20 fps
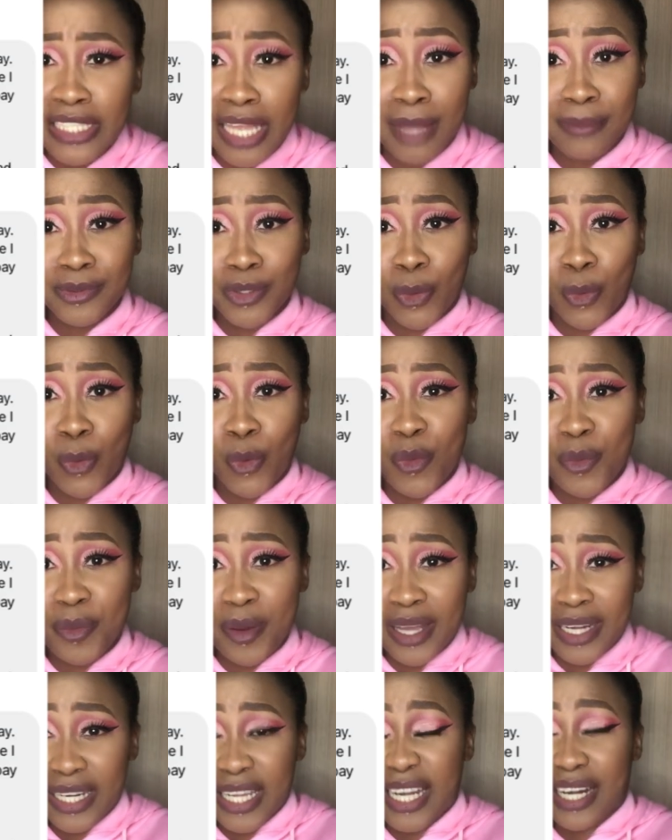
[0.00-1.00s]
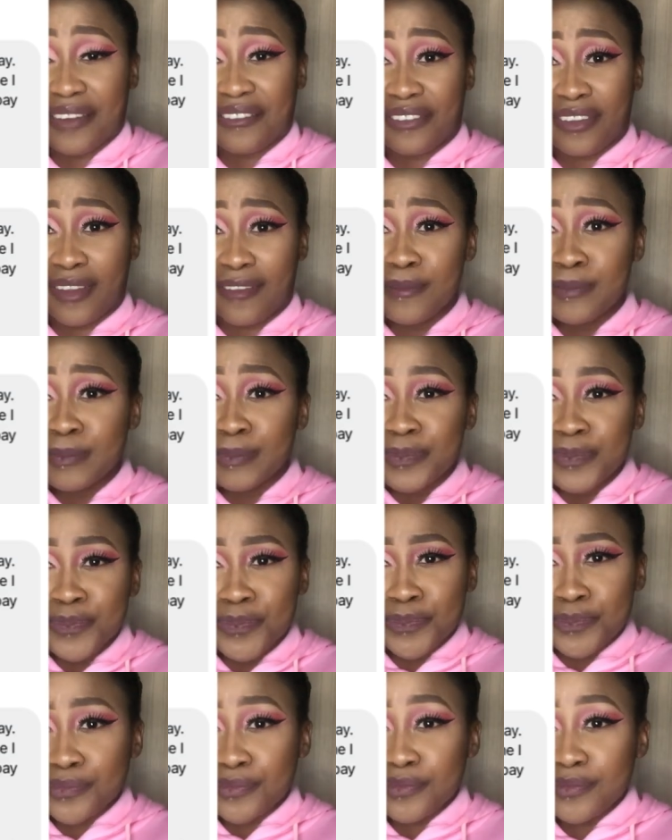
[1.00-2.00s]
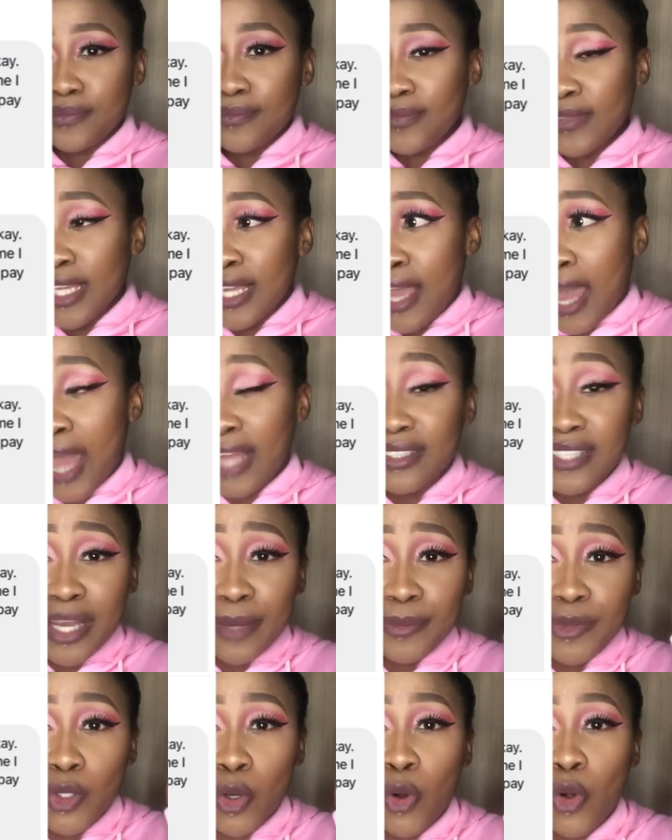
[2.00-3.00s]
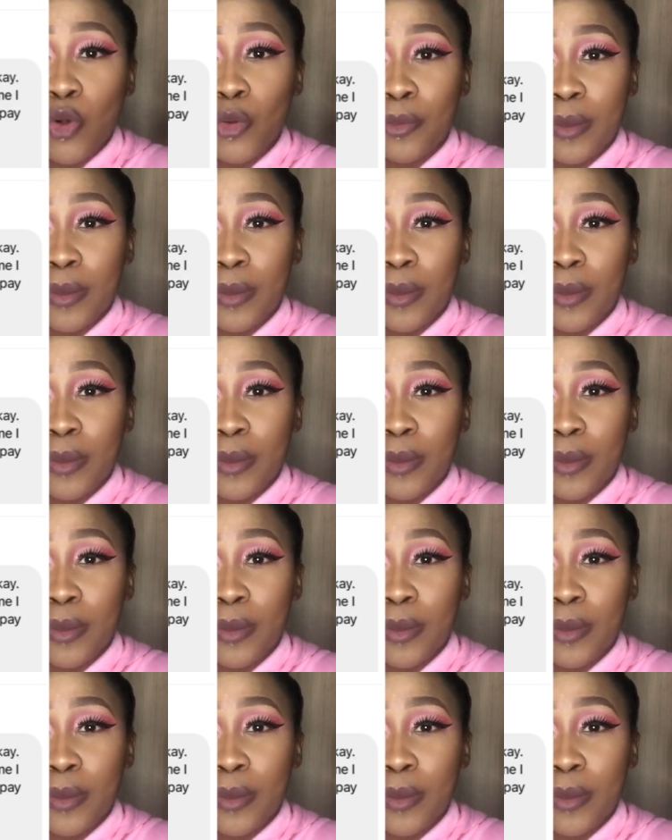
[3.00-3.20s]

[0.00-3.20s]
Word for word: typed a whole paragraph. Hey? I typed a whole